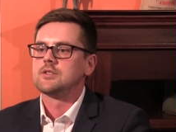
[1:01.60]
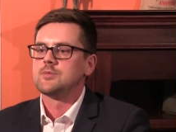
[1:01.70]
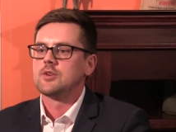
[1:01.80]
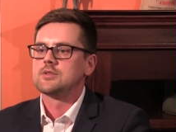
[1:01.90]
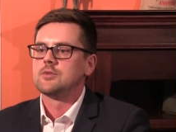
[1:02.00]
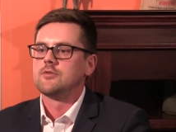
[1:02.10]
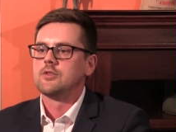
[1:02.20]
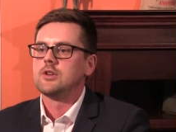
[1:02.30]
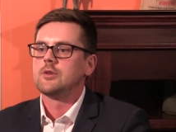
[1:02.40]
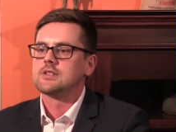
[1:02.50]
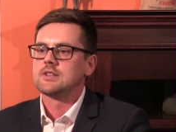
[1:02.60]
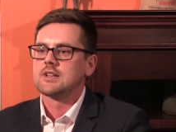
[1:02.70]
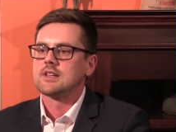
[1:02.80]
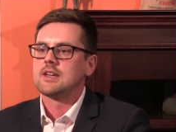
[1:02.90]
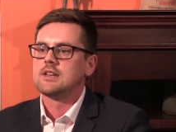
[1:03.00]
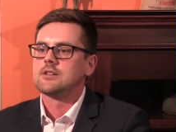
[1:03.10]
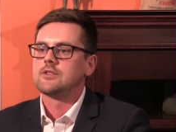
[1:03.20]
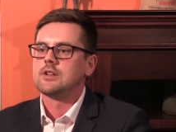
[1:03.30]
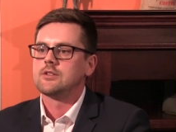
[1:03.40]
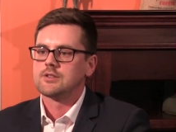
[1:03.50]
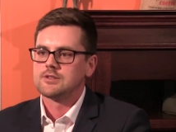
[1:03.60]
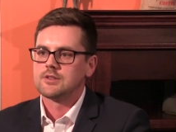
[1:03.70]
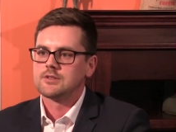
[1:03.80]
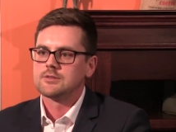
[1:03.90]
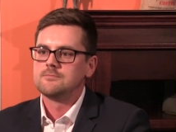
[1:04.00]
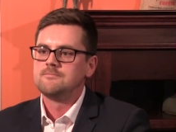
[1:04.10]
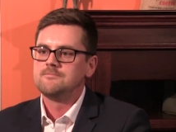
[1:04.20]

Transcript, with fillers: responsible for US and Canadian REIT research.